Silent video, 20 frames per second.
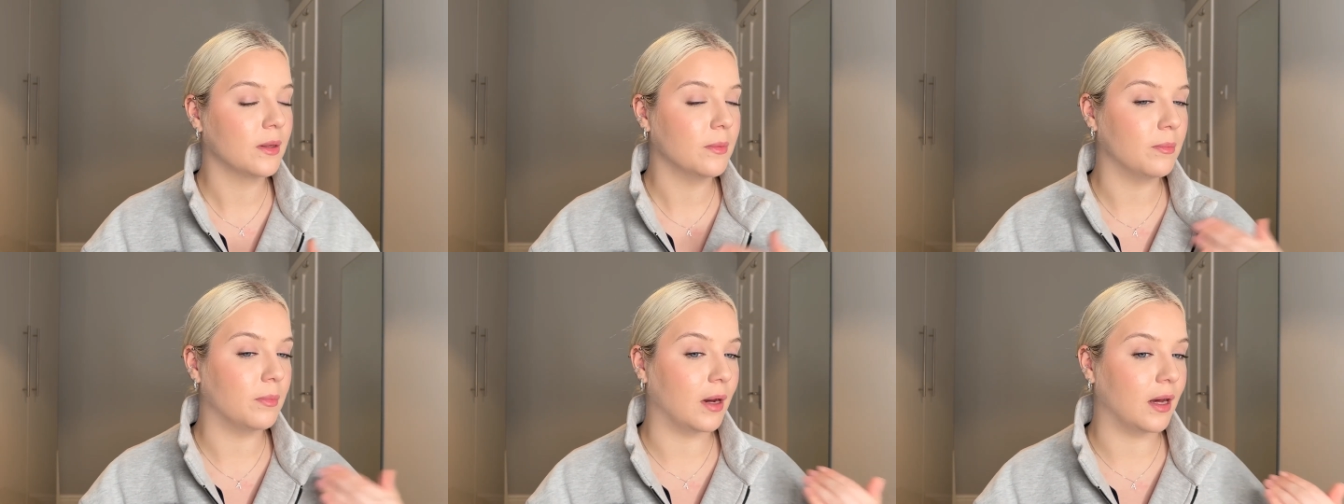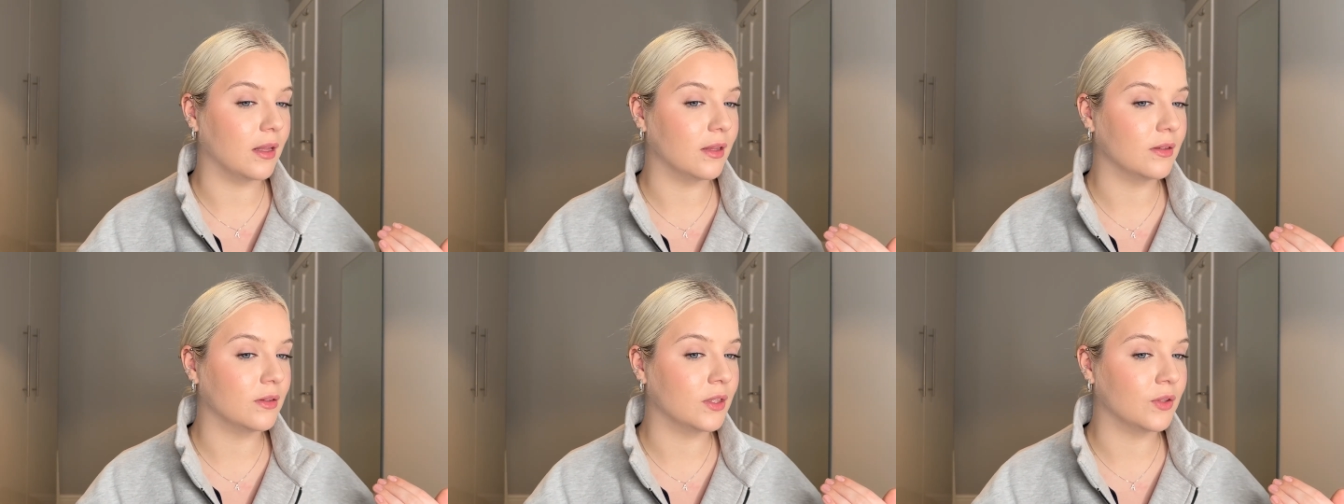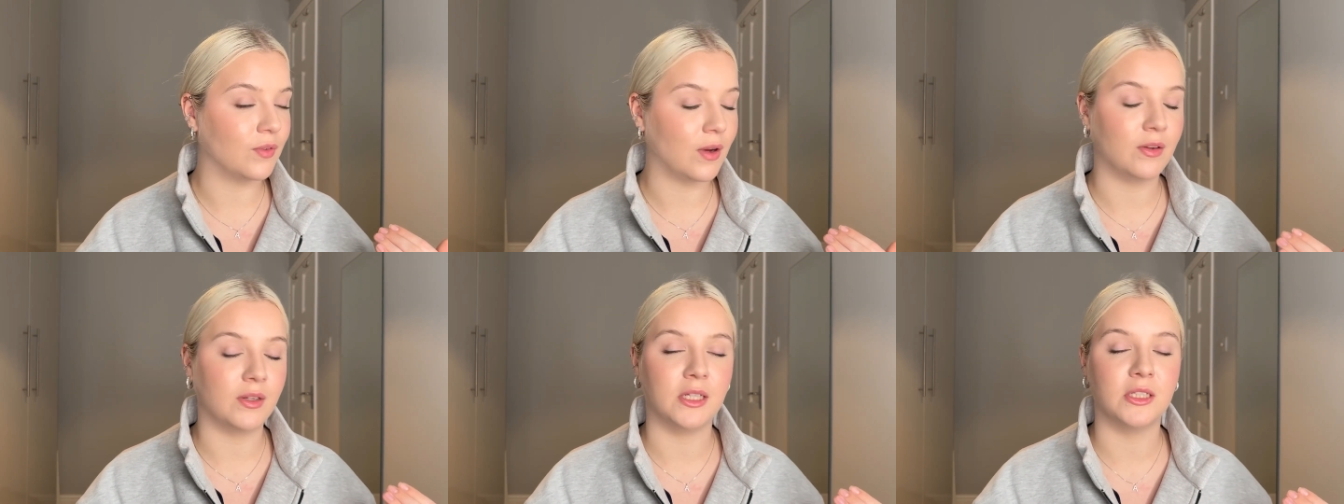But the
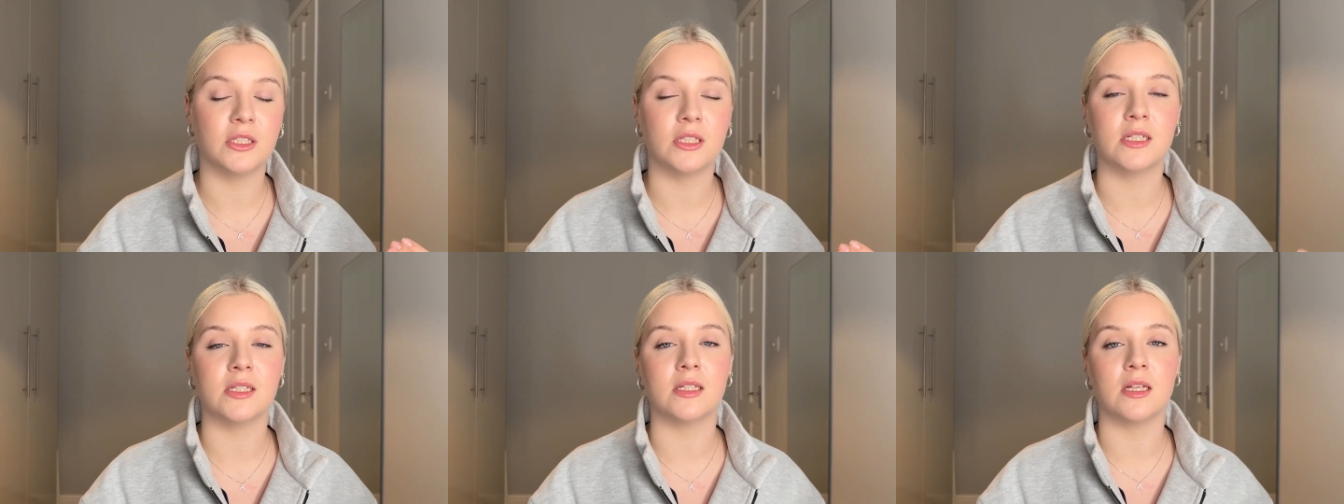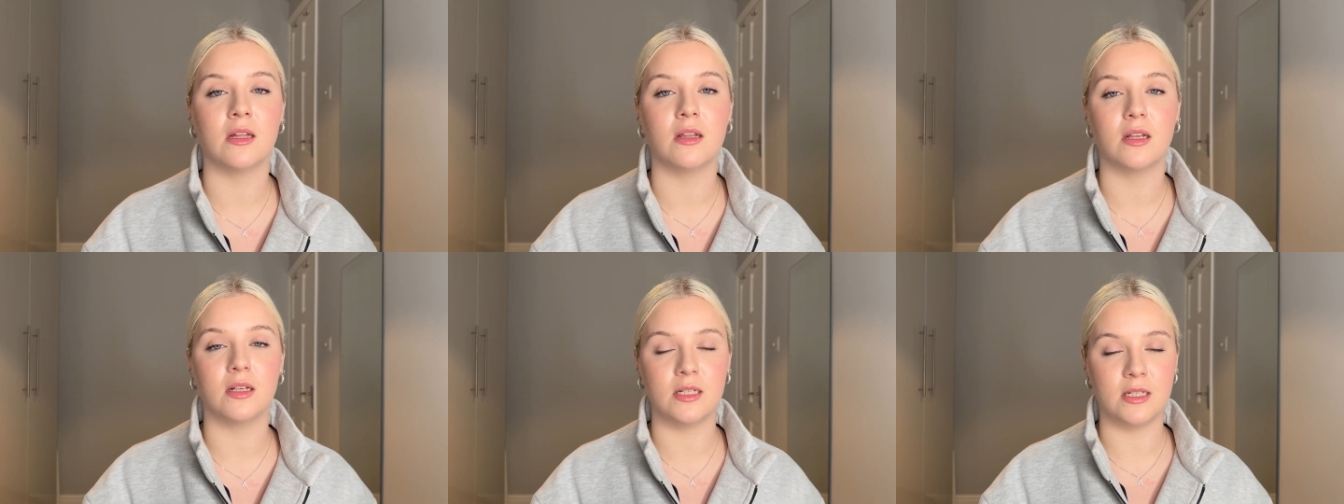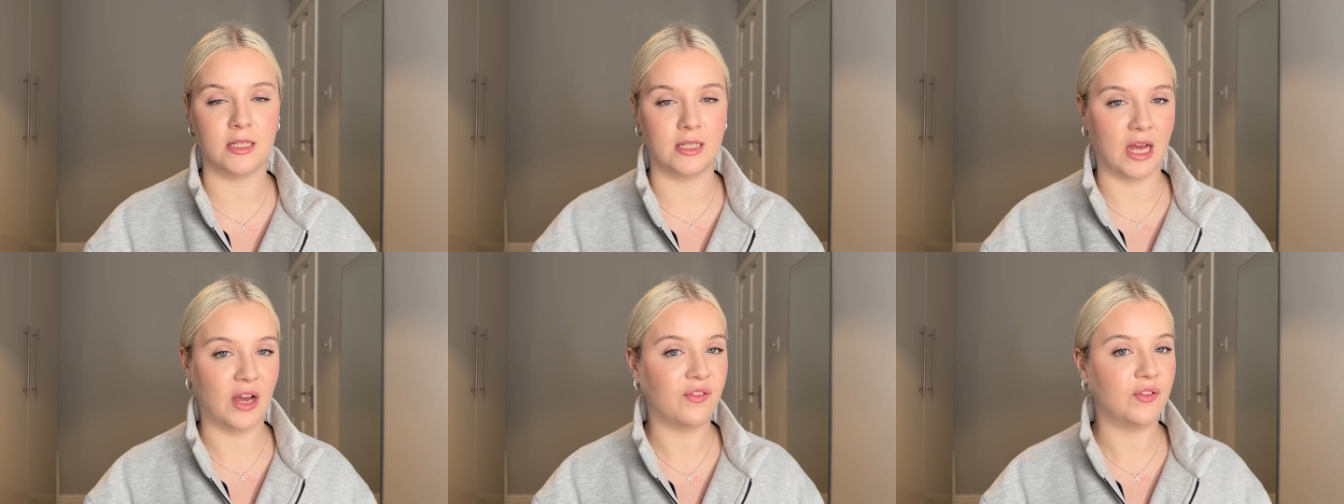foundation is a
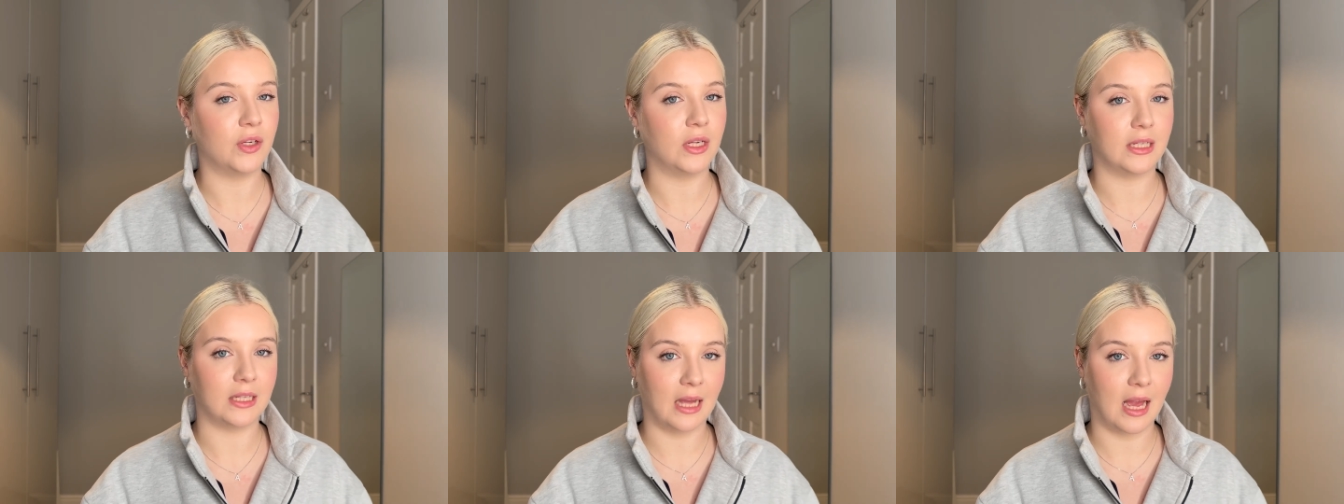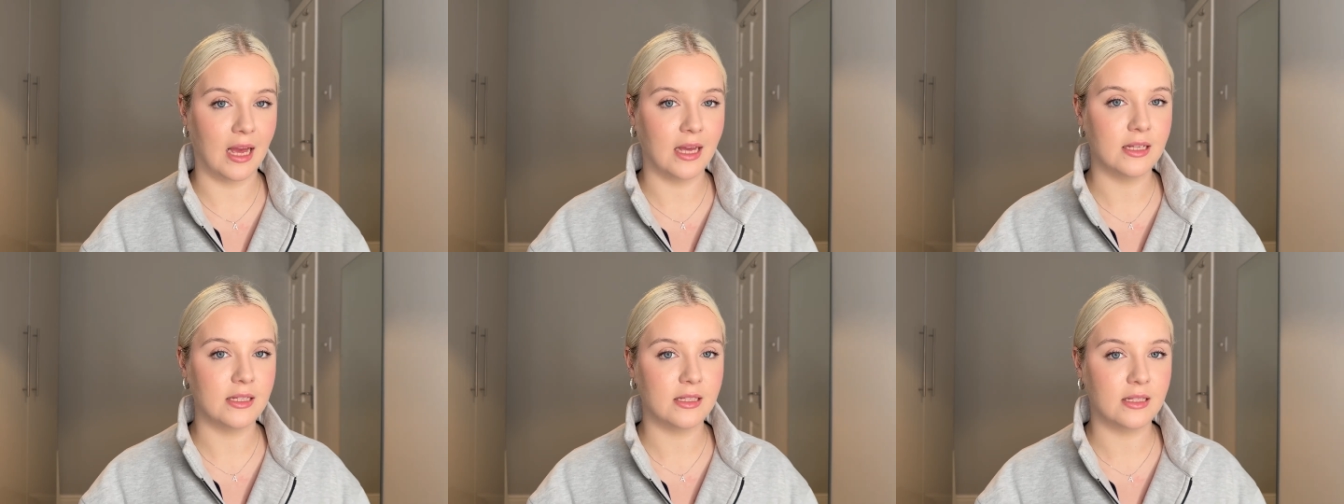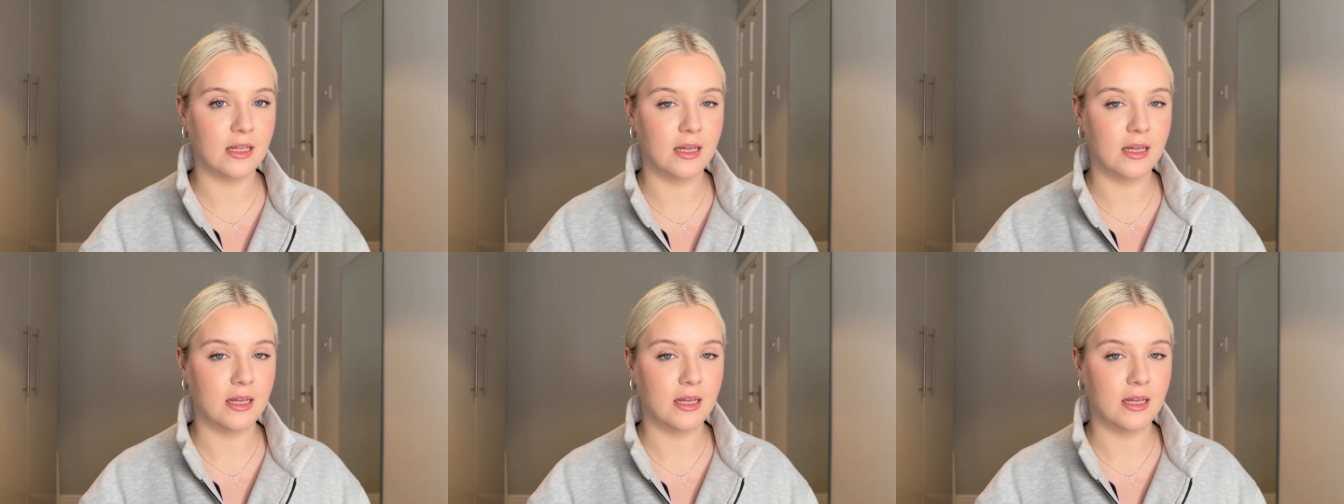definite yes.